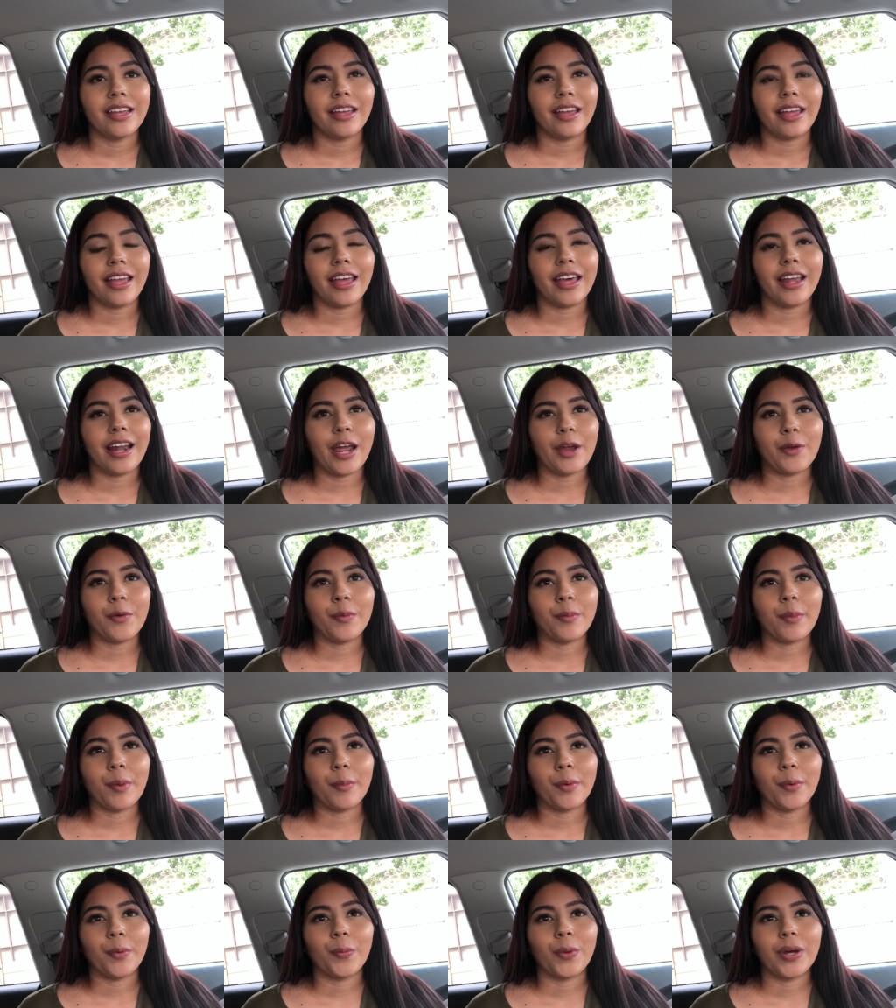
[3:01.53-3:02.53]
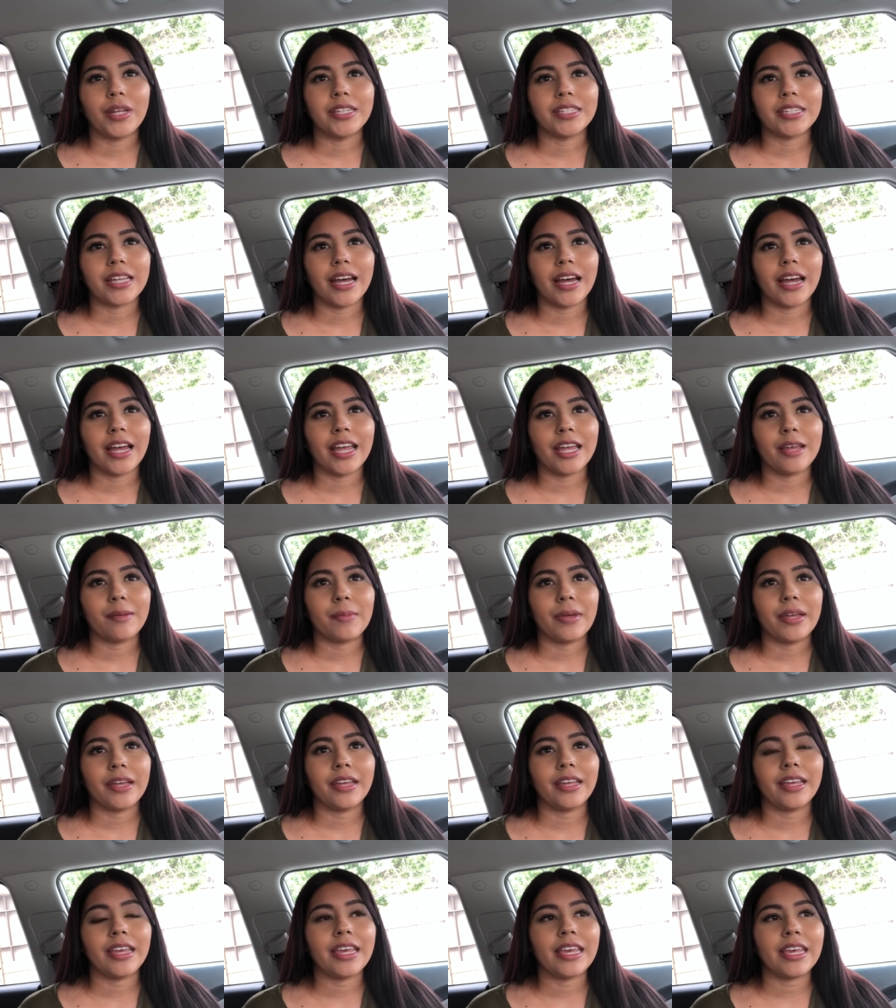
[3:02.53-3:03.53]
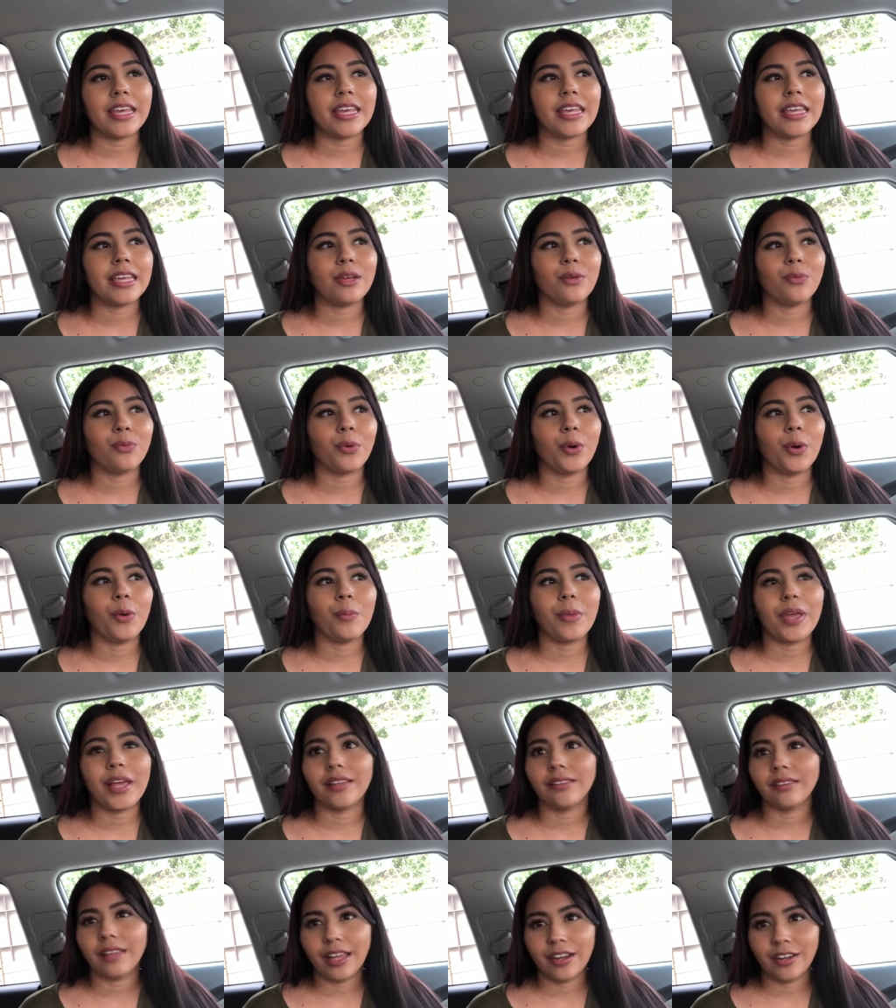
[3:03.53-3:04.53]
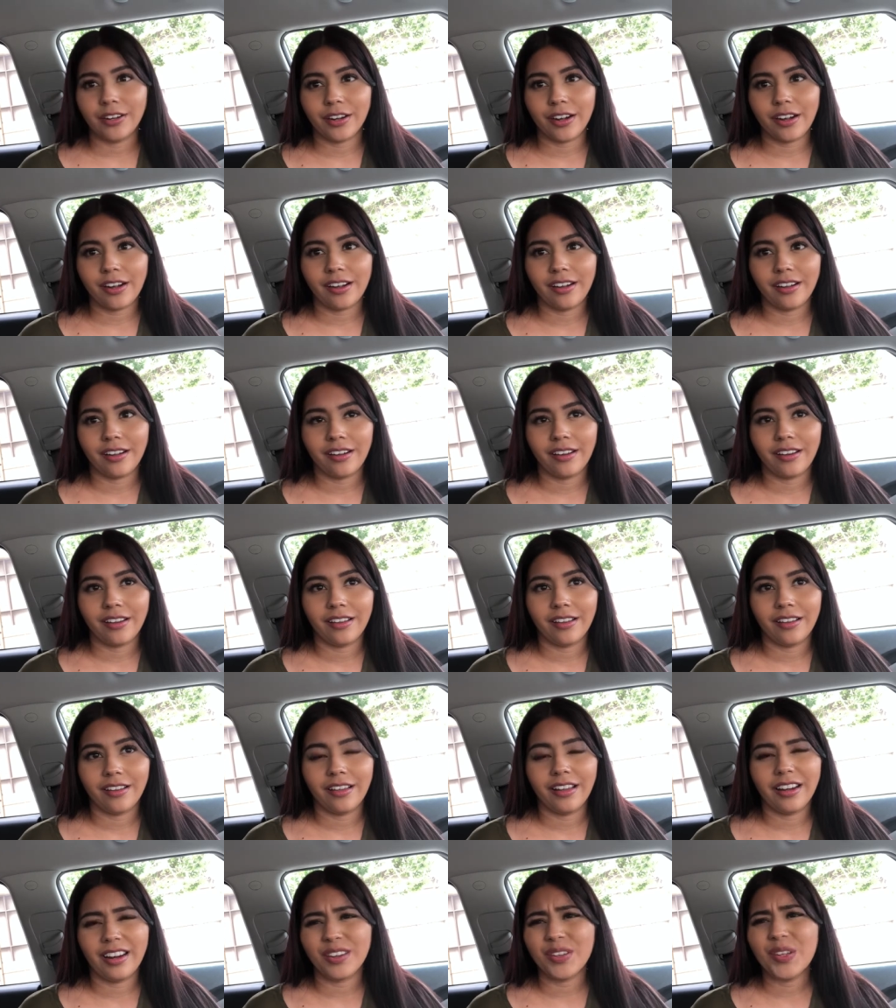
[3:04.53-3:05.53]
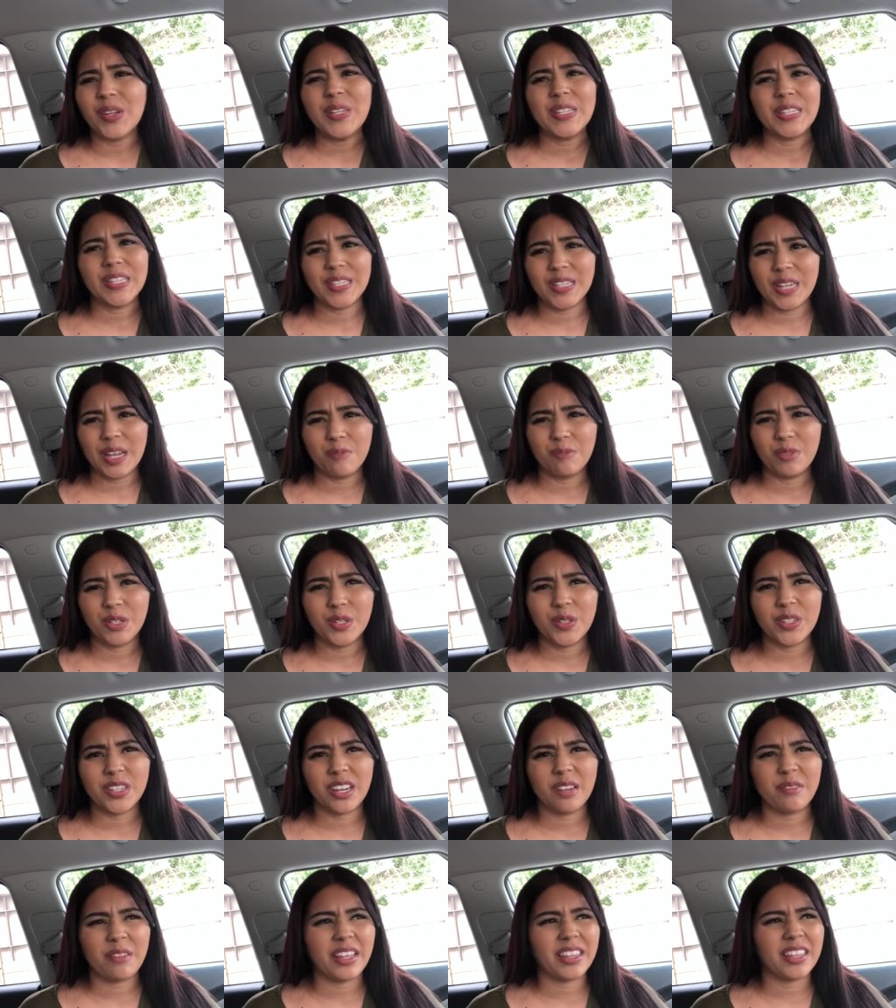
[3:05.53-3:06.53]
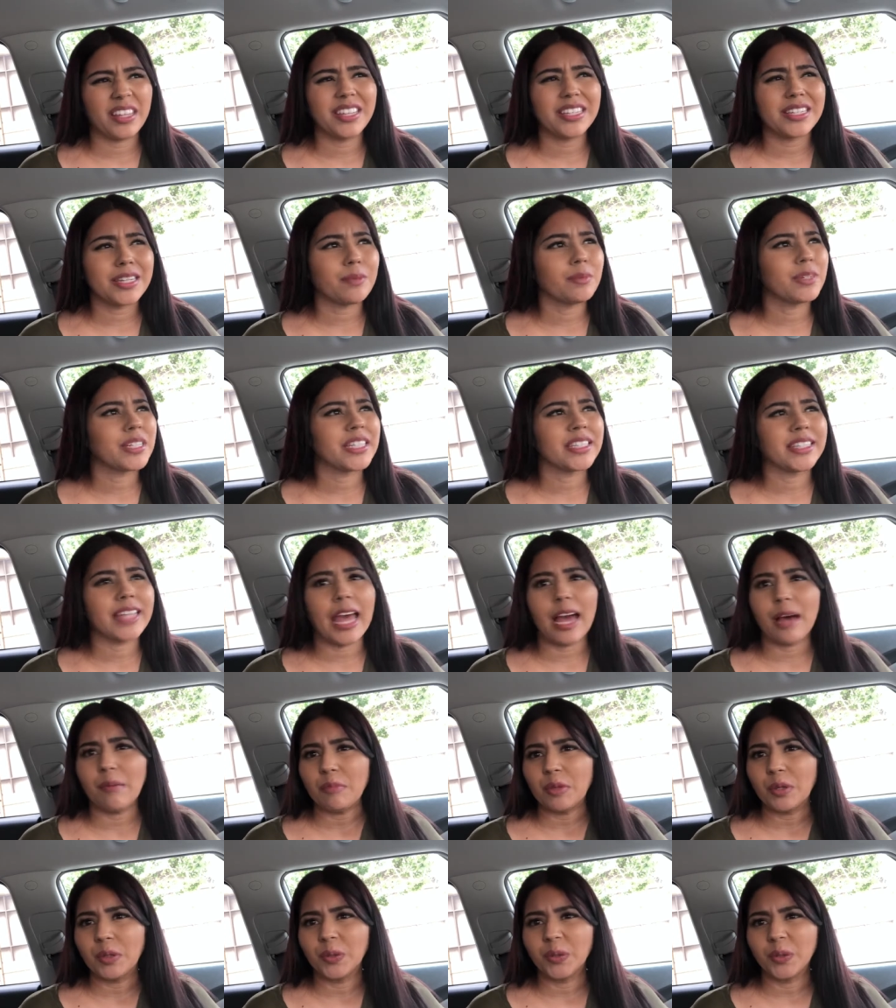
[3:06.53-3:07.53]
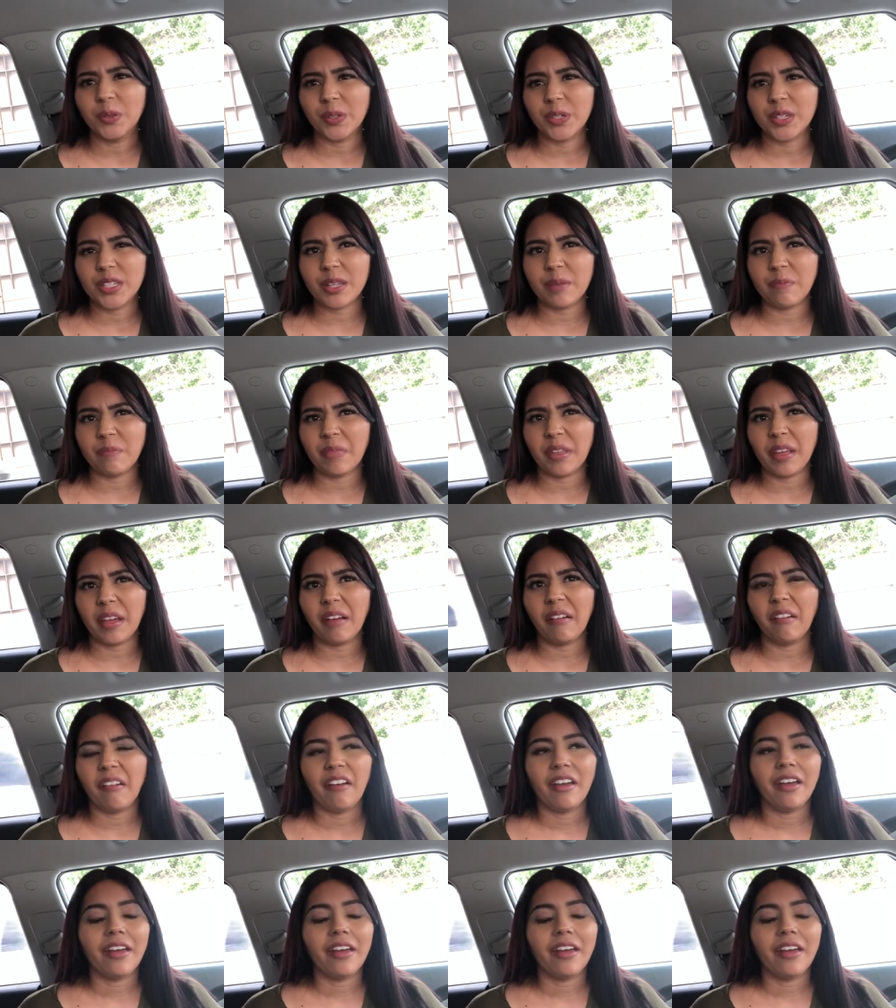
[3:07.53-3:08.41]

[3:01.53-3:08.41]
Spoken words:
And I remember one time he wrote me a letter, and I'll use his name too. I think his name was Samuel or something.